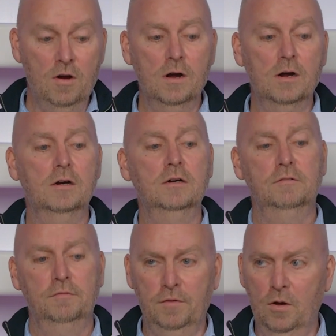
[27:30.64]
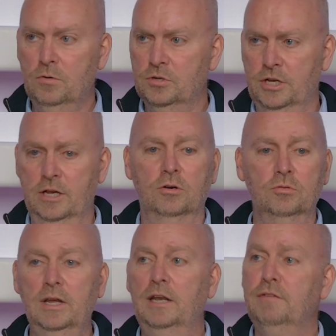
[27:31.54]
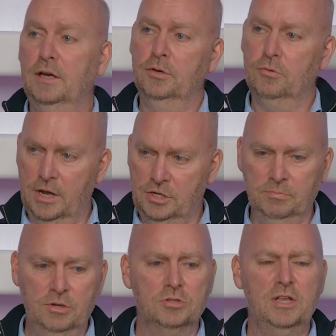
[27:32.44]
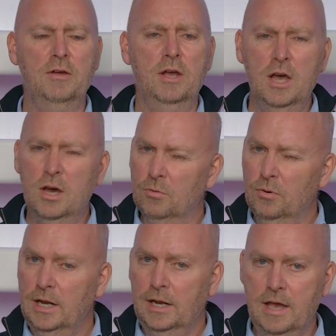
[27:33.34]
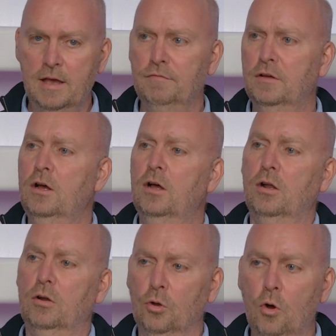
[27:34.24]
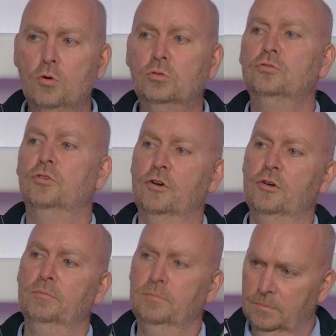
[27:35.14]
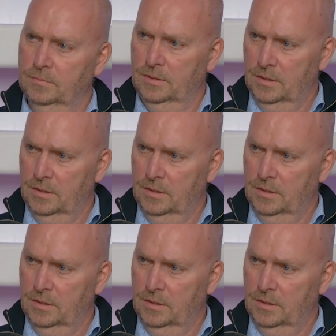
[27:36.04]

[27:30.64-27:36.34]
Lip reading: are focusing on really value creation because they really have long-term